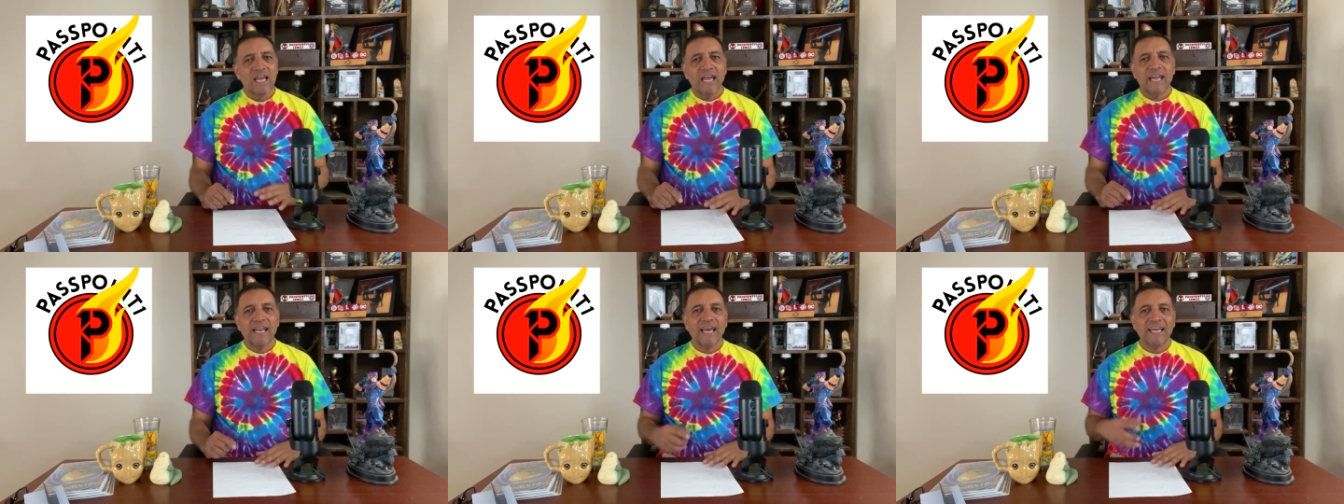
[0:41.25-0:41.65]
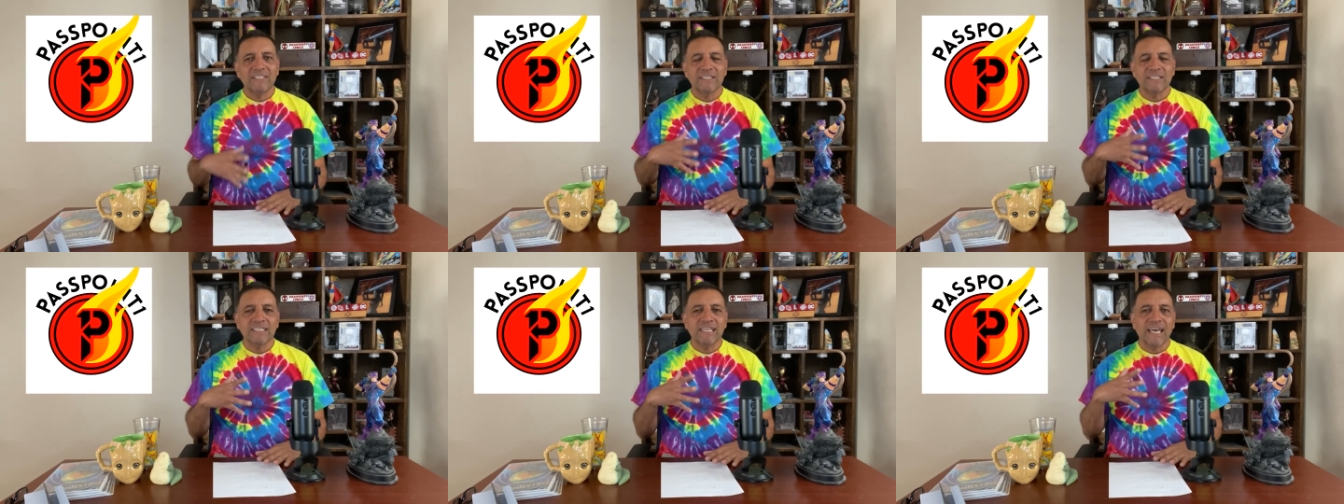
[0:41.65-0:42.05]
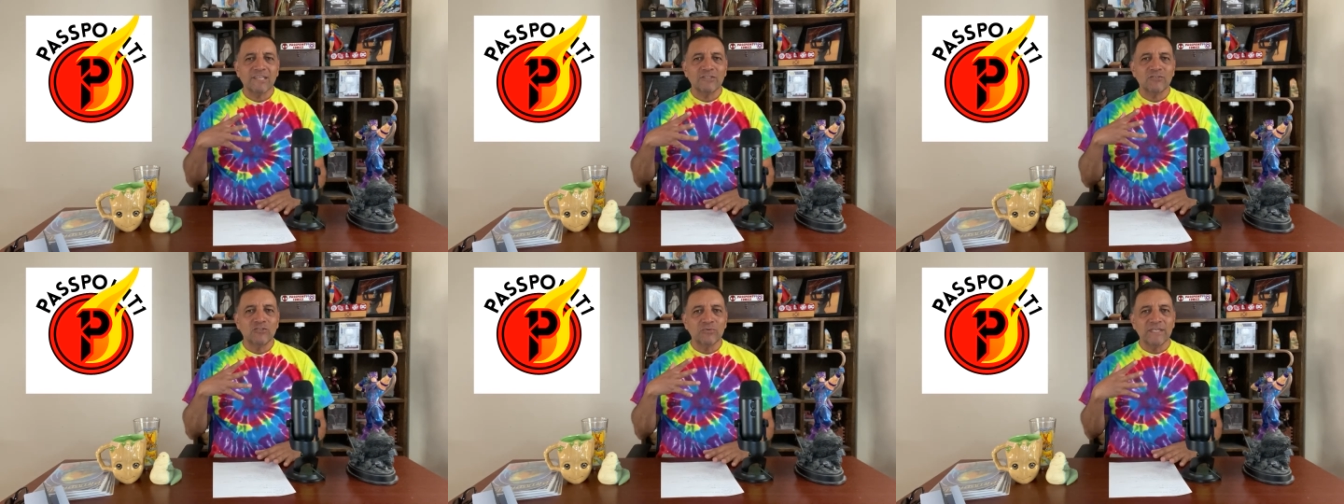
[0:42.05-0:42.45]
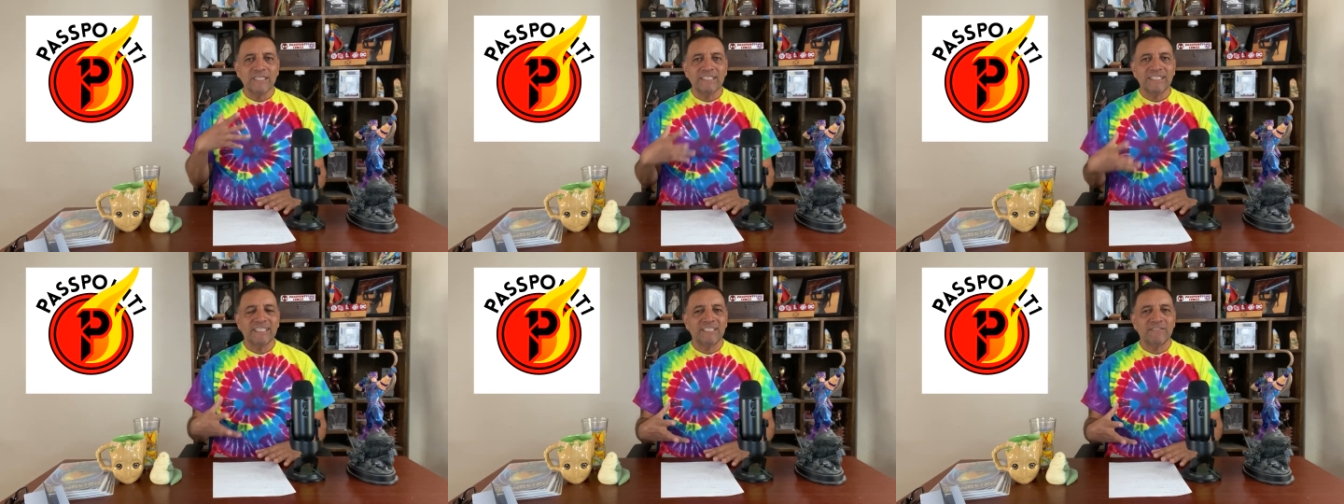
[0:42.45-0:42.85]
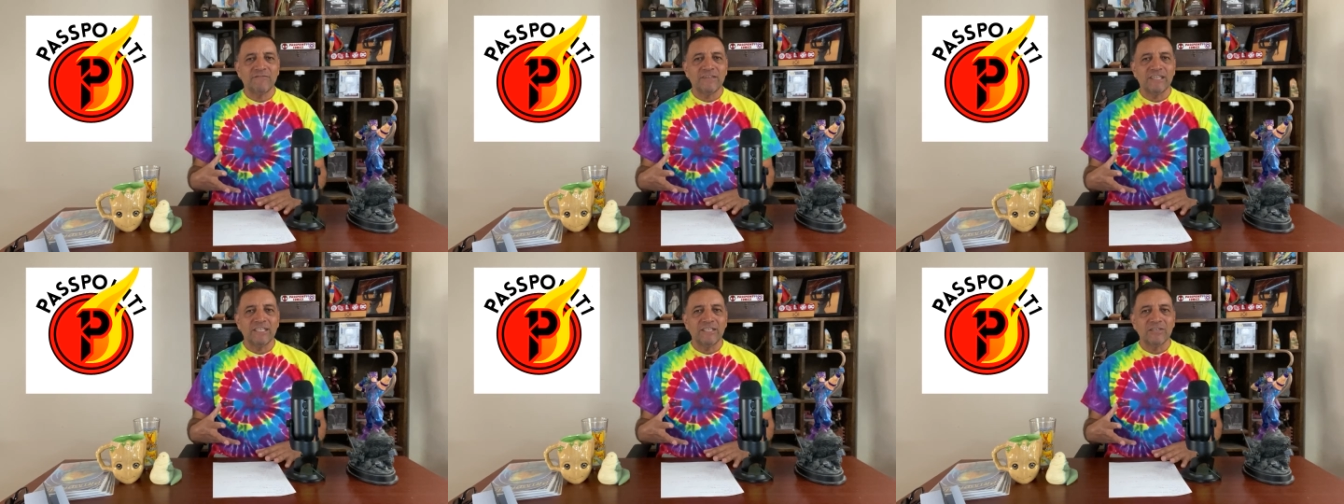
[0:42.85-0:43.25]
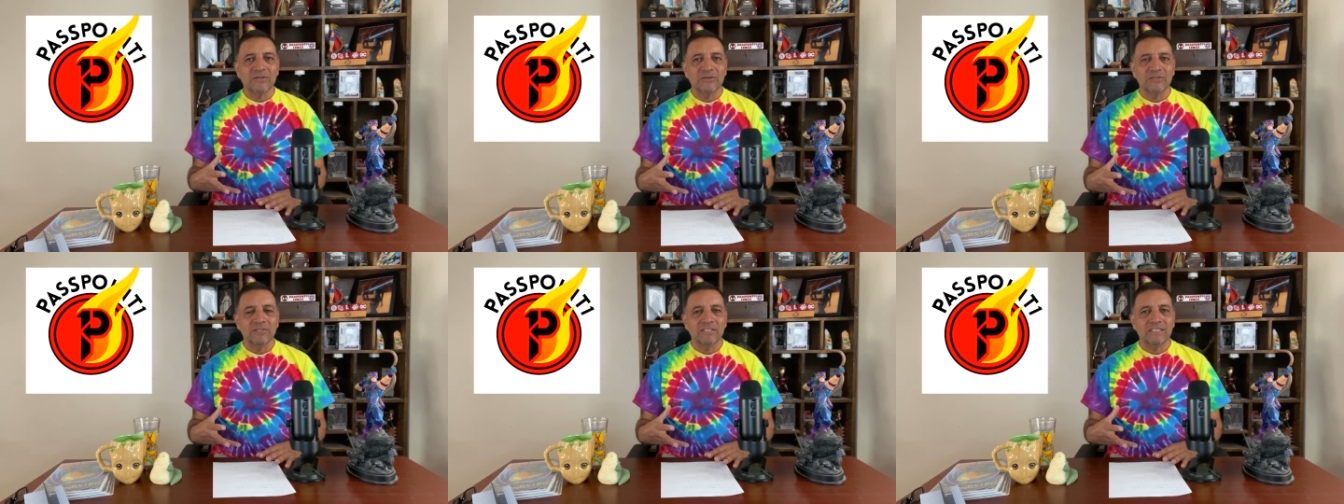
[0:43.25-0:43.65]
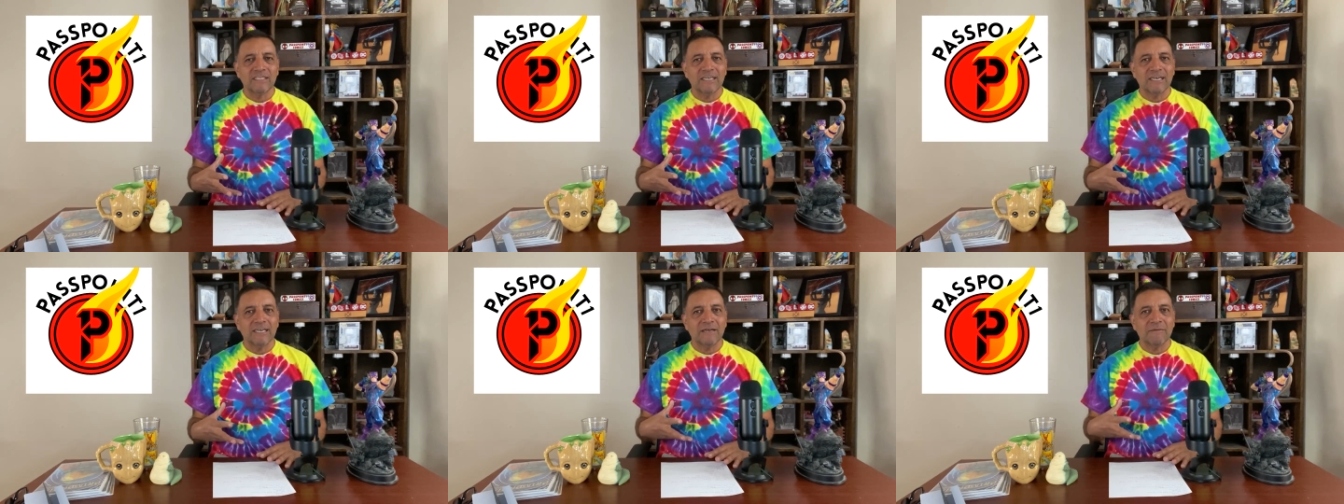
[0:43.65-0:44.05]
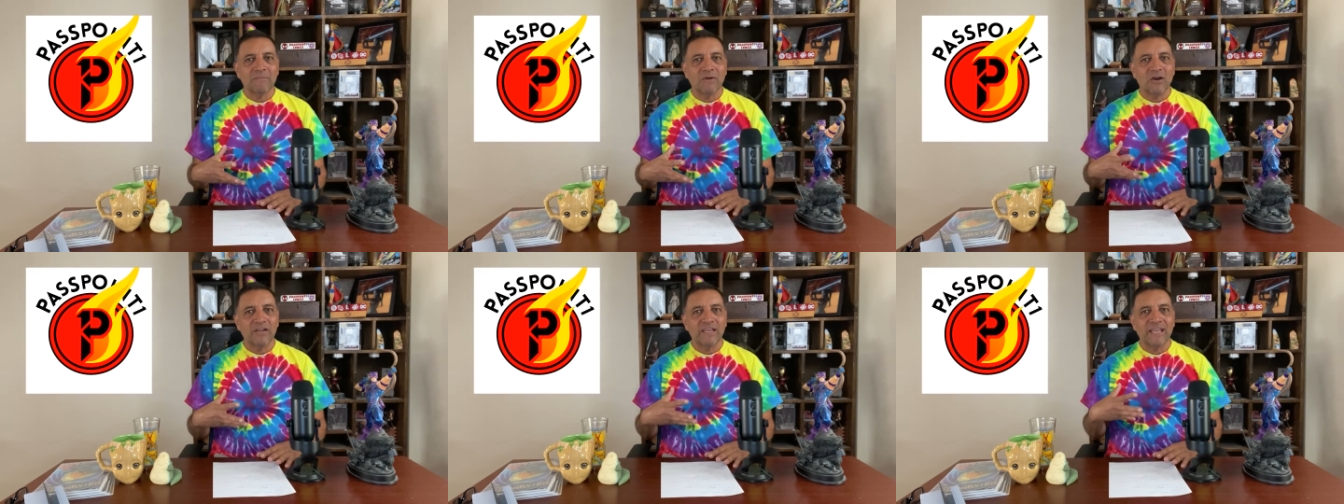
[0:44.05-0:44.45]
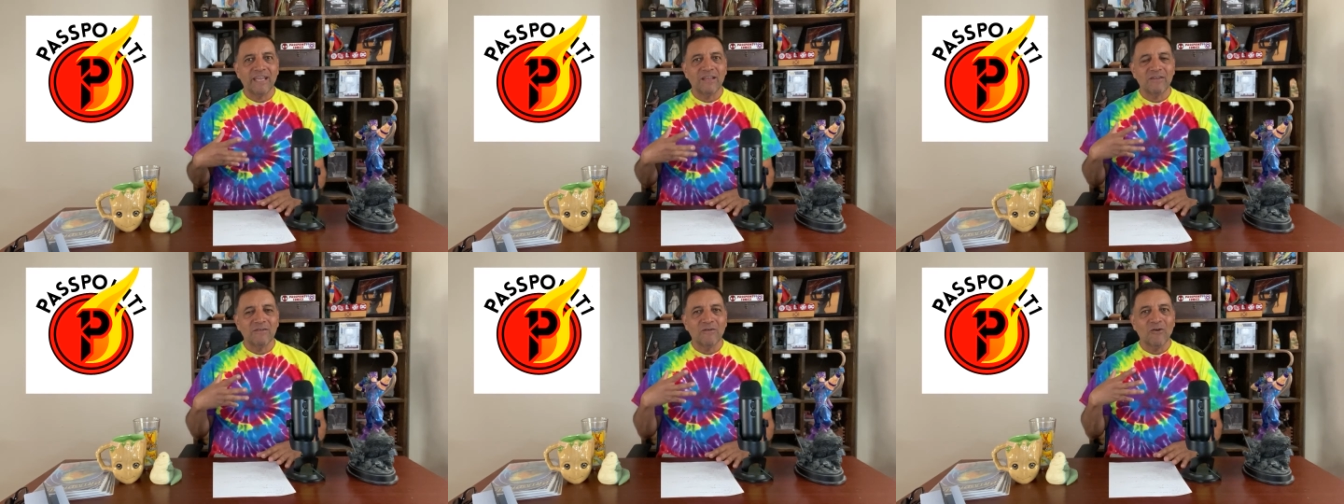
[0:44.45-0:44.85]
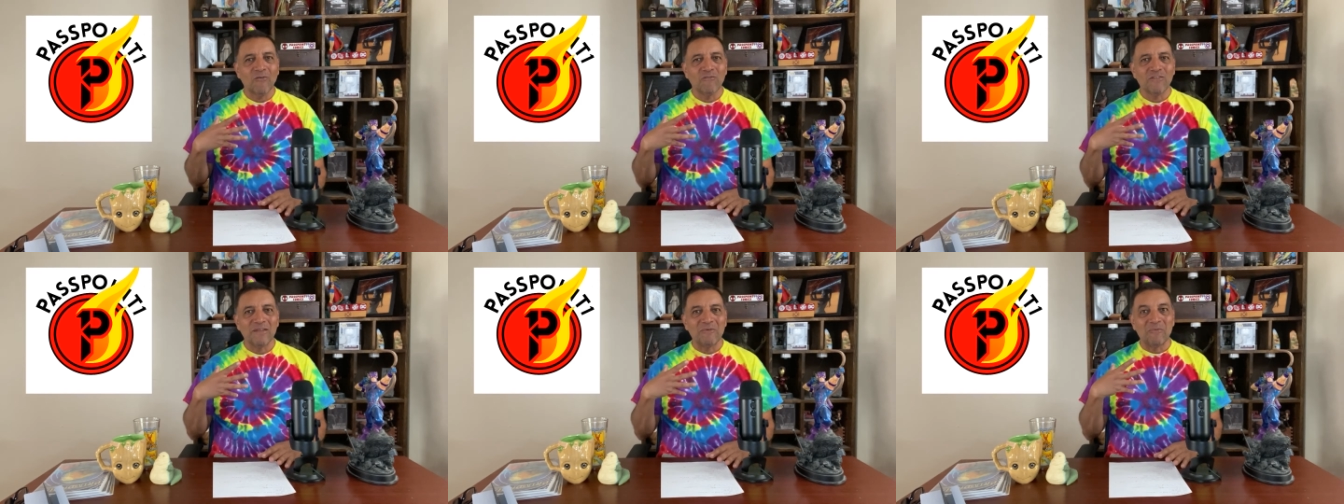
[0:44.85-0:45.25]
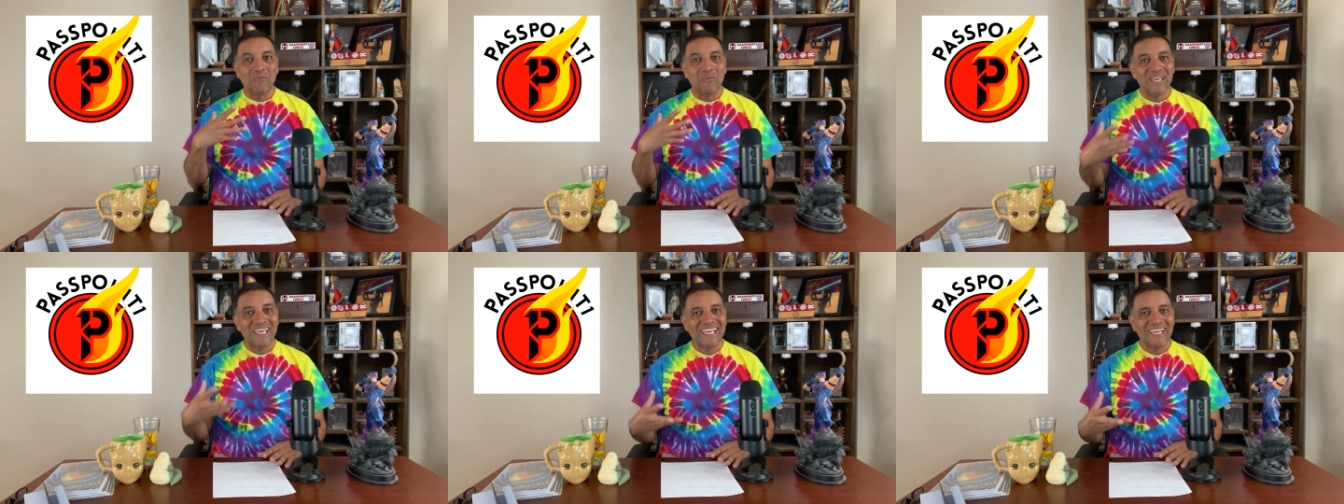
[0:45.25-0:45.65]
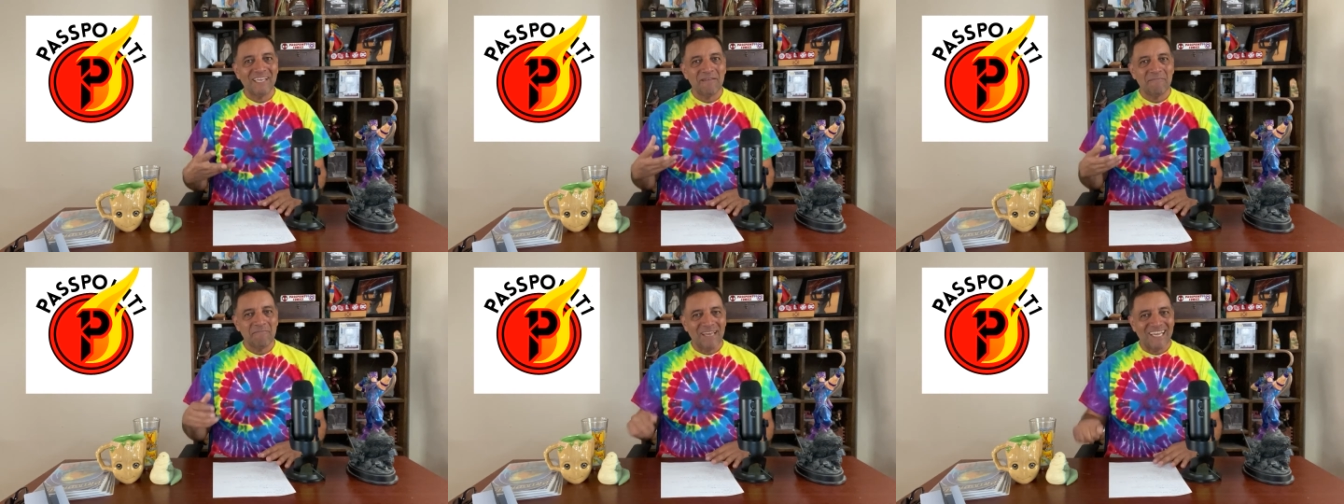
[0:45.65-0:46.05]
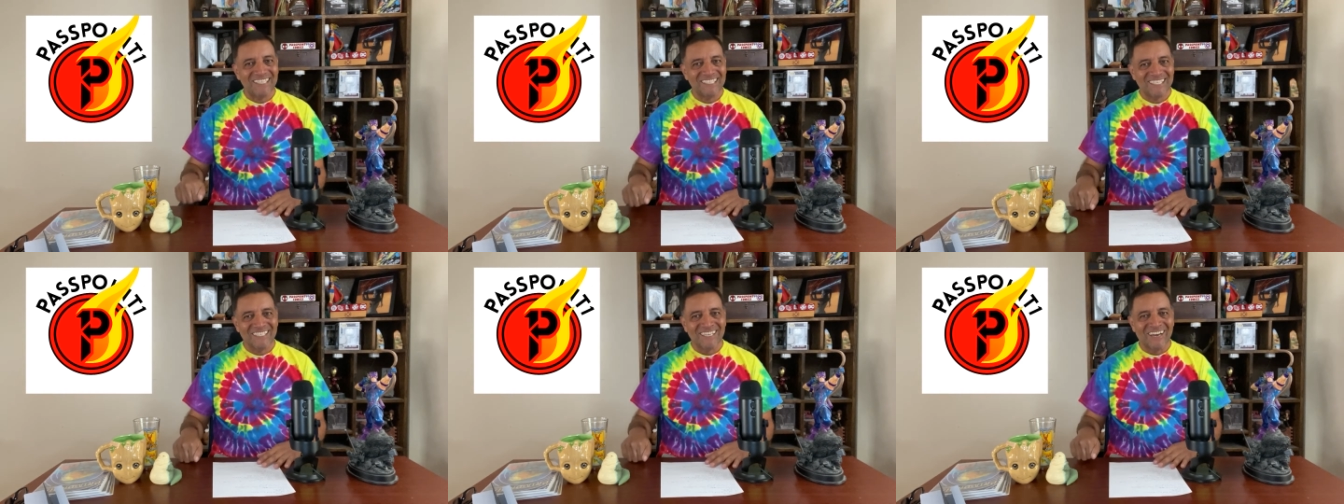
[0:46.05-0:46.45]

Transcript: And I just like doing these videos um, on a hopefully weekly basis,